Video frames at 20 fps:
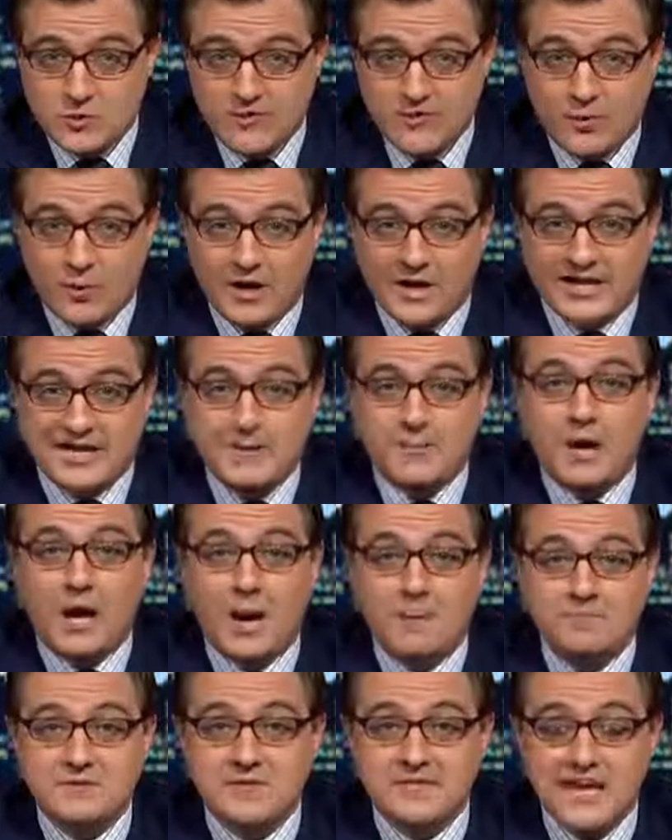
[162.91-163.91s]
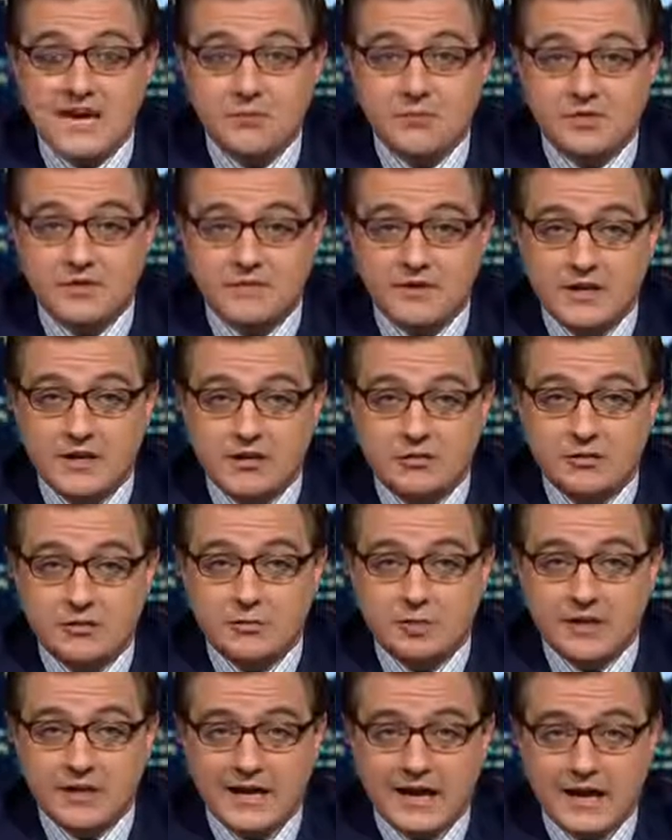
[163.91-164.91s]
If you want to keep up to date with the videos we're
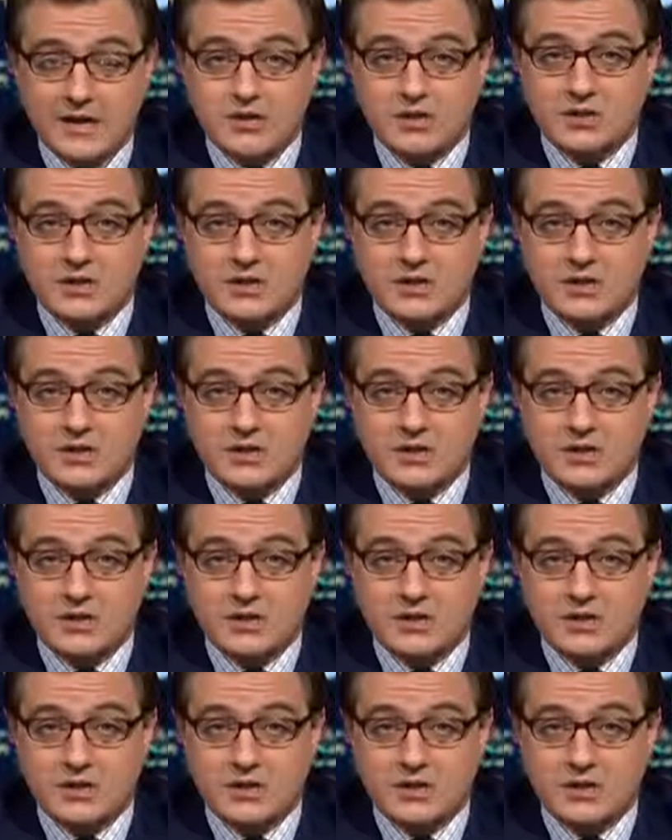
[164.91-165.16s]
putting out,